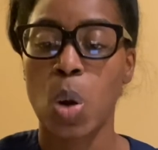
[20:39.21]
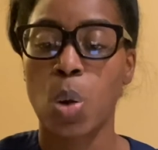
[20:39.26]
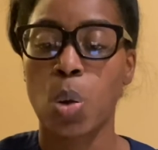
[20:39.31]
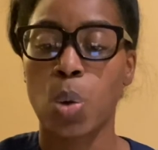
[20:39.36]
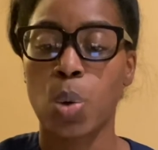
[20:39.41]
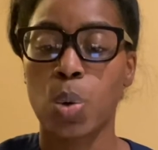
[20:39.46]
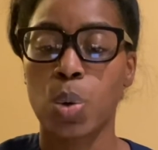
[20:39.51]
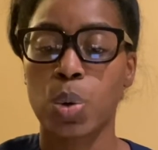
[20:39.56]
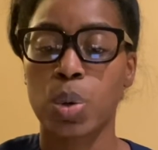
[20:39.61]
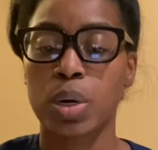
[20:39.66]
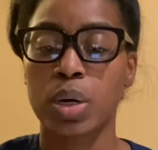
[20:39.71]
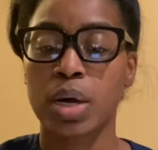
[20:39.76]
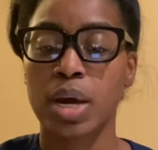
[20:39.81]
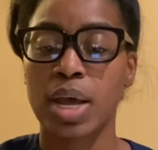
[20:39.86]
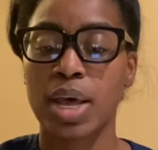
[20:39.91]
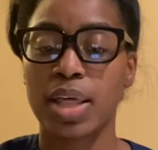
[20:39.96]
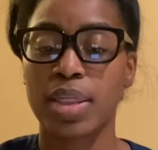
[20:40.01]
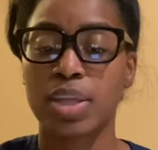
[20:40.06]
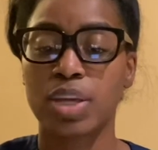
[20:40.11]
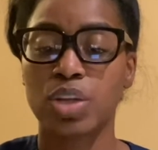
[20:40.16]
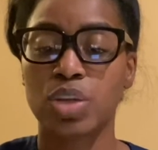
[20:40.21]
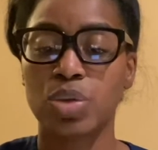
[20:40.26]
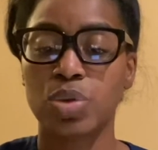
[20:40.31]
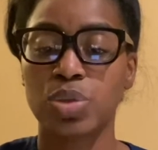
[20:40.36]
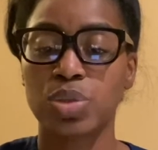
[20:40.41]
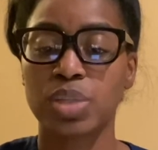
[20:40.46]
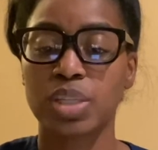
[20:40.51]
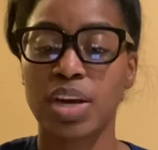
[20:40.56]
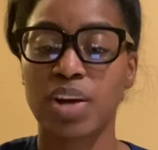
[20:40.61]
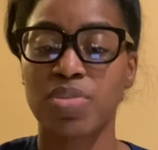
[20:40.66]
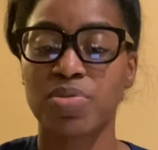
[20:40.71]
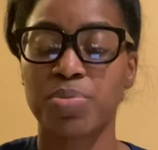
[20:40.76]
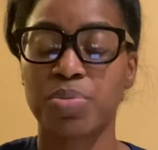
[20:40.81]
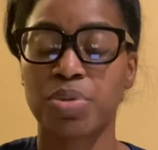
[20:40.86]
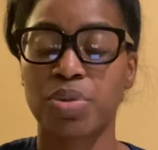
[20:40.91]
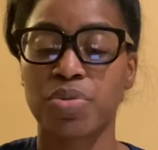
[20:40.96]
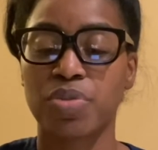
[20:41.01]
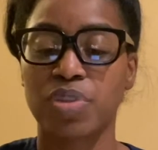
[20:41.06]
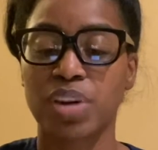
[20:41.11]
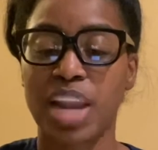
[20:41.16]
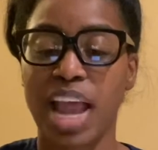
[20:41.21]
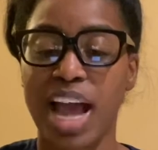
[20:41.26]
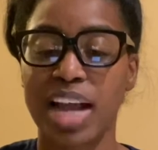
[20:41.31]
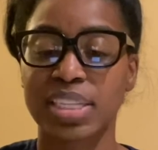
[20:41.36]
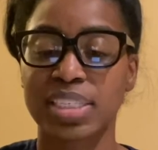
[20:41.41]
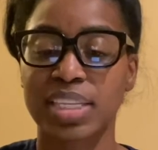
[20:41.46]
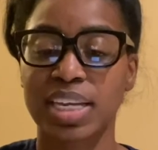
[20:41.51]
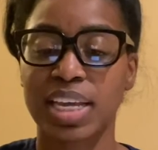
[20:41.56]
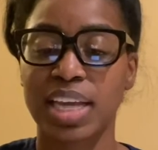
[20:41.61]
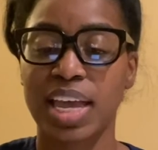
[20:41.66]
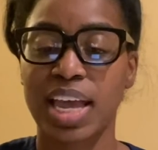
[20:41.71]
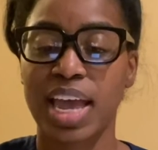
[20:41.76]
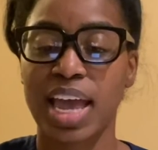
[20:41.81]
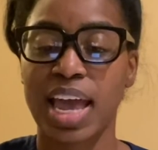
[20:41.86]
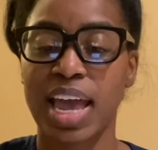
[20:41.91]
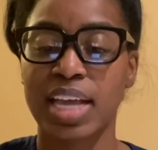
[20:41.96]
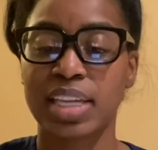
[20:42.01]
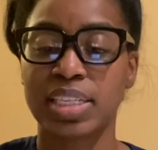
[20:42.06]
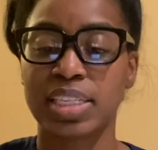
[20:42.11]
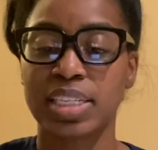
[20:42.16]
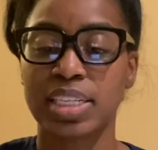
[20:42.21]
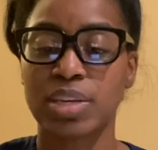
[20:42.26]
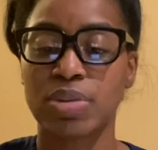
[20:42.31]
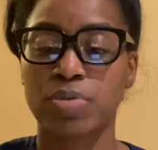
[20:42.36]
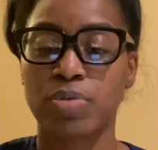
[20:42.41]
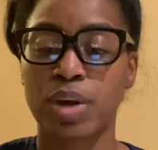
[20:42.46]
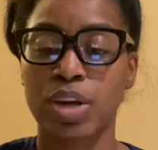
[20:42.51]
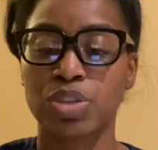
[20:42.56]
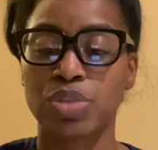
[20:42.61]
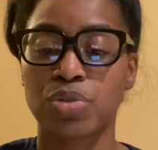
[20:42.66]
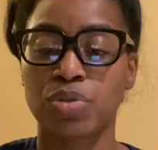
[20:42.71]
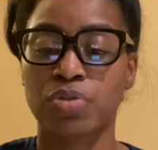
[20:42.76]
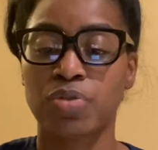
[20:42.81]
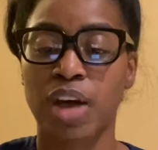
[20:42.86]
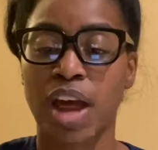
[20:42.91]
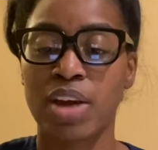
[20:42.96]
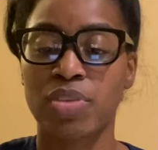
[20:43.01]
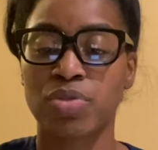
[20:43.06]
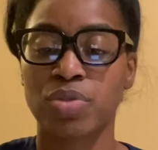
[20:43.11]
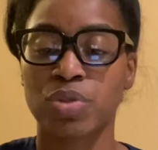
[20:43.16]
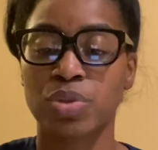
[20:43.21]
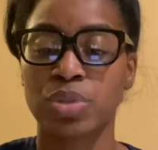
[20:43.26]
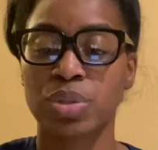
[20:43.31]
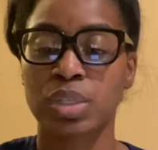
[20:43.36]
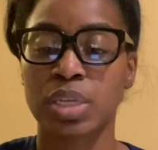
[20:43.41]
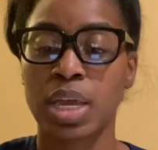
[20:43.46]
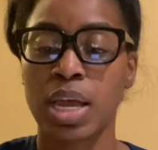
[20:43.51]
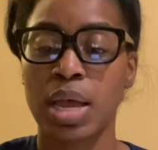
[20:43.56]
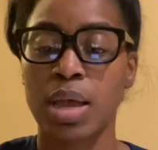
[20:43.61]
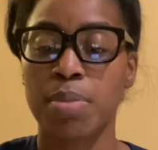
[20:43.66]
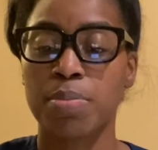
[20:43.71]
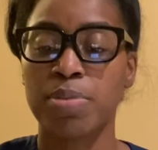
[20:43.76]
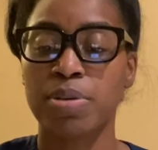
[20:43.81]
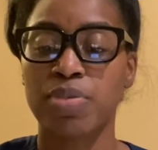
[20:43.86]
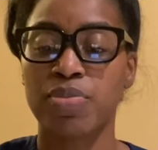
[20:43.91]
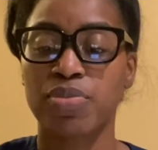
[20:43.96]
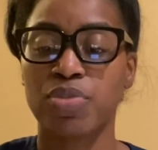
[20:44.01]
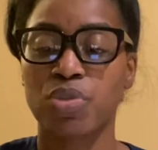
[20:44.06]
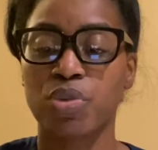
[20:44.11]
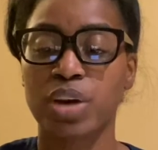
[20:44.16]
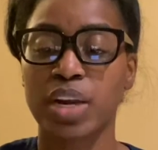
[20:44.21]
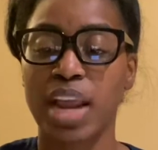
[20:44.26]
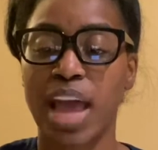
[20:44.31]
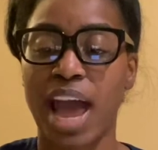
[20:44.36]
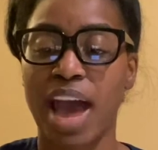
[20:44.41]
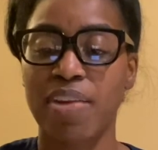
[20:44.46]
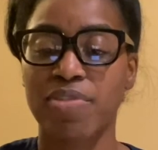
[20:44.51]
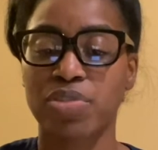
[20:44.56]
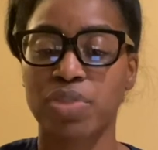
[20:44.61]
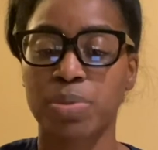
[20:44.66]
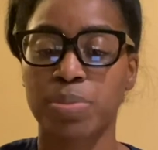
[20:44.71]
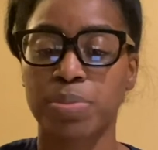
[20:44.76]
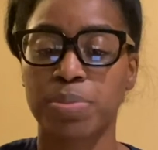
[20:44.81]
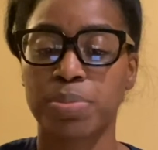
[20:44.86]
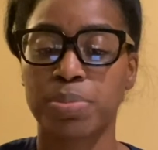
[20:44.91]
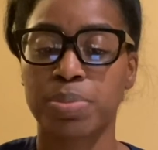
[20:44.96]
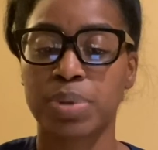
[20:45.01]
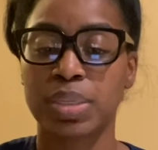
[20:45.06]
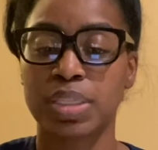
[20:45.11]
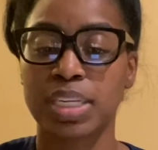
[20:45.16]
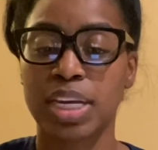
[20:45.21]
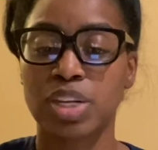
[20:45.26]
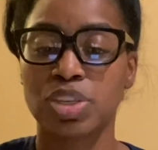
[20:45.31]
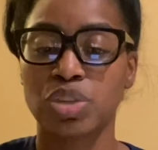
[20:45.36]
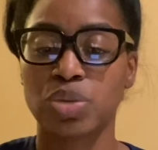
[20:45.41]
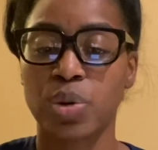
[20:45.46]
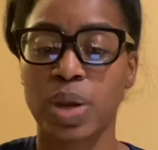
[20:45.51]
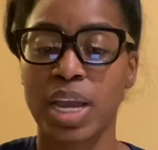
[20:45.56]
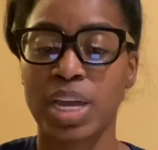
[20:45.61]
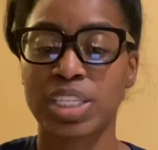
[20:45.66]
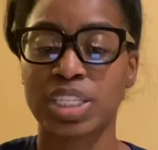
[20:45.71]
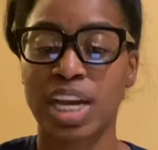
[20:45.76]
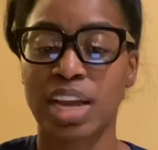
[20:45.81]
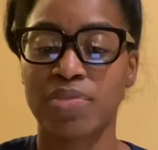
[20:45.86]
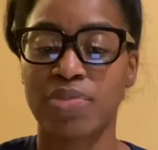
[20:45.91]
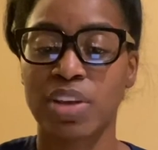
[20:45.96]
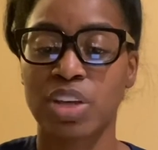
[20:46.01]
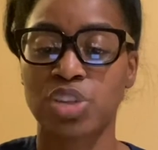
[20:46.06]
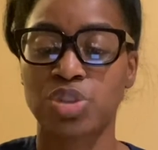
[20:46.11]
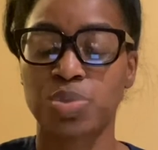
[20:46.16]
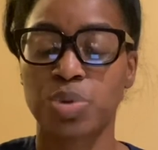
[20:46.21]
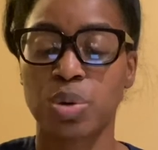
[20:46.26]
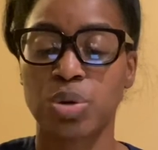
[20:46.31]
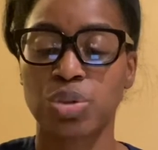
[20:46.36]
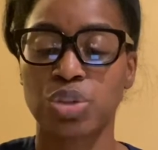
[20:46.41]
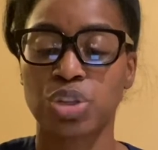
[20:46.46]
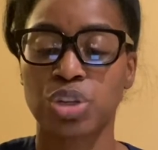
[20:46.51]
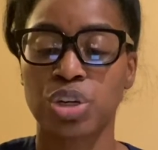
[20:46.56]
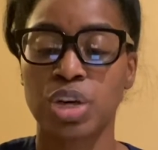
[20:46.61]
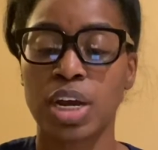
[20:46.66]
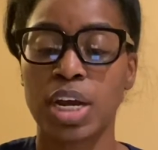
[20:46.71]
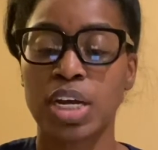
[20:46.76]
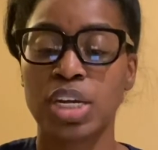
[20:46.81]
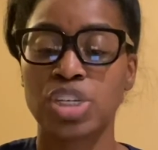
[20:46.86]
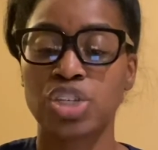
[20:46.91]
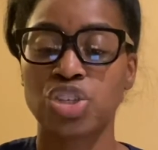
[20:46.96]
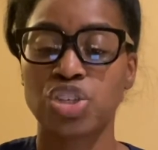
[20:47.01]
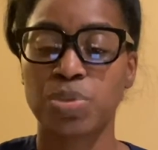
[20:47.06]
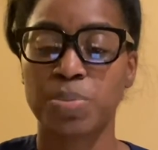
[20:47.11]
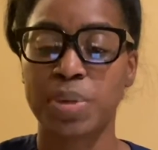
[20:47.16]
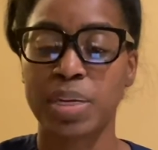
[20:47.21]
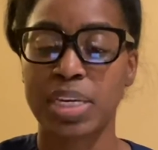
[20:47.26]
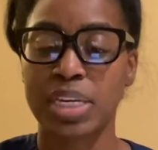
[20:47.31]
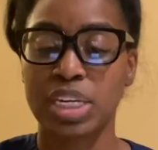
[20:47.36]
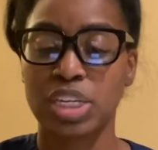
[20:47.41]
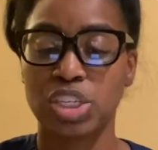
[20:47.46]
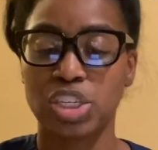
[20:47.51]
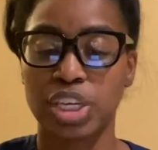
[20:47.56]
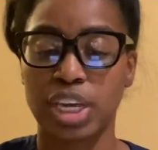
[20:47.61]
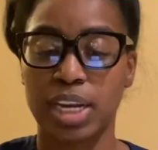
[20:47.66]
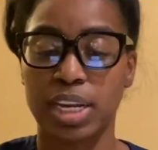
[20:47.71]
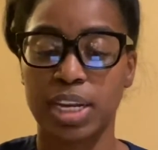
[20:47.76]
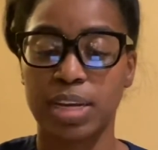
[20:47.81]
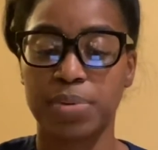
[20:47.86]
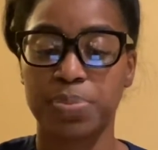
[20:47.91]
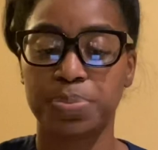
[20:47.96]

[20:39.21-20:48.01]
or the use of prophylactic antiretrovirals before and after potential HIV exposure, should be initiated.